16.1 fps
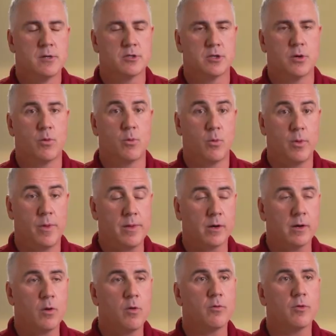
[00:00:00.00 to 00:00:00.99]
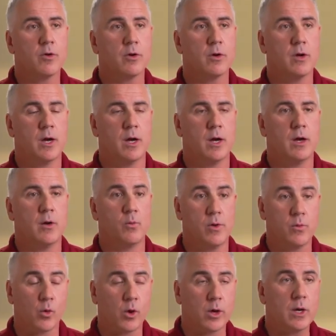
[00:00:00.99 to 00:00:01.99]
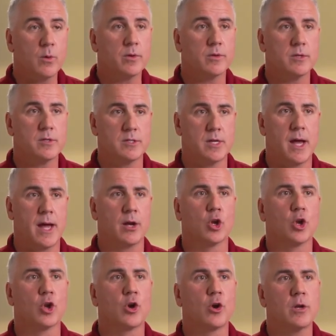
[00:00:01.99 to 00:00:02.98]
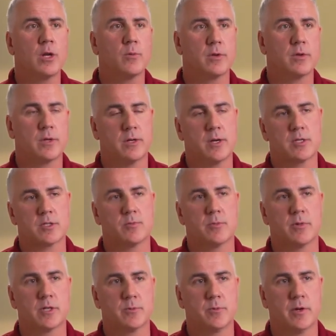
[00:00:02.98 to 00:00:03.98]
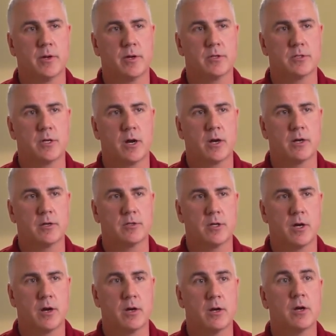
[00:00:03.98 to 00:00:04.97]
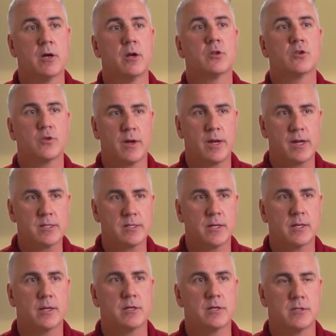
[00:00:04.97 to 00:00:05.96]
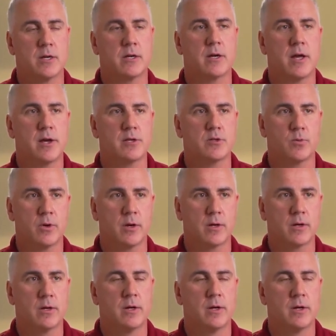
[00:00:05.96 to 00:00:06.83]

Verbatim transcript: So when they're over uh, with working with design, learning what the customer experience targets are, translating that standardized work,